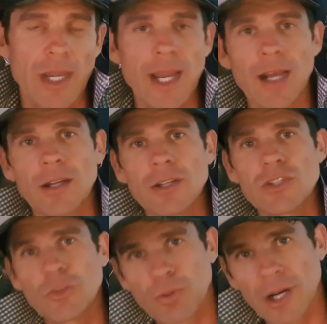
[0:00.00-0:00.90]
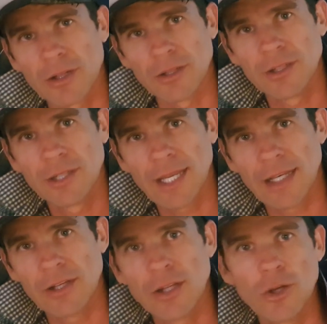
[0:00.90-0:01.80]
and now she's pregnant
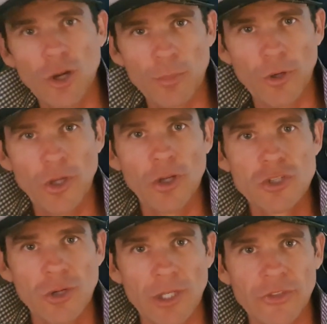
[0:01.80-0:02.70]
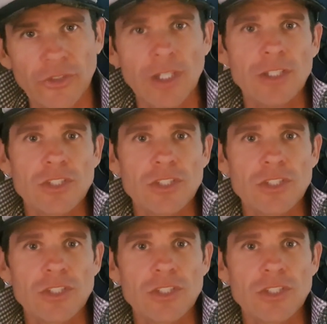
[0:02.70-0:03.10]
and her body, her choice,